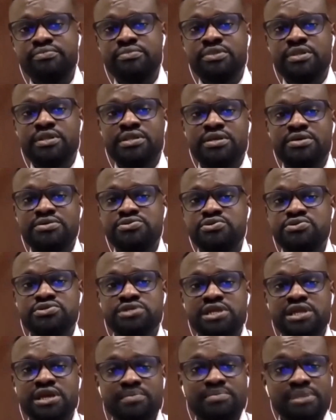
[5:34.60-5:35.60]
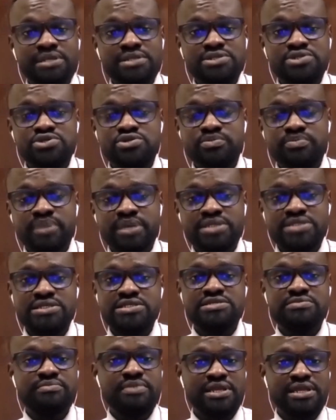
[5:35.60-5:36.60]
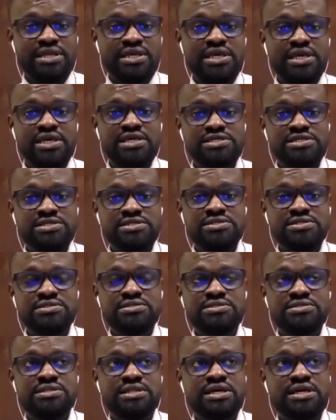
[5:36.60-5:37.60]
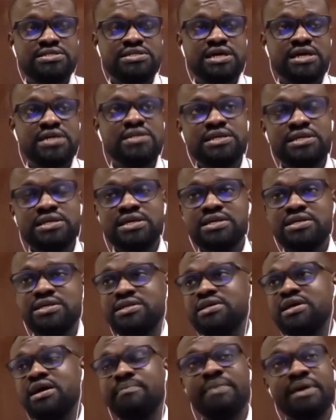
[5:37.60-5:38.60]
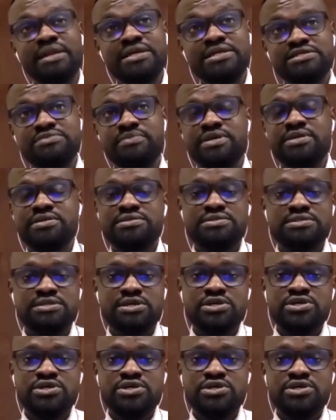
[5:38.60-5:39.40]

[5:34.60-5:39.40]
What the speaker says: There's also inability to purchase medications that are needed in their management.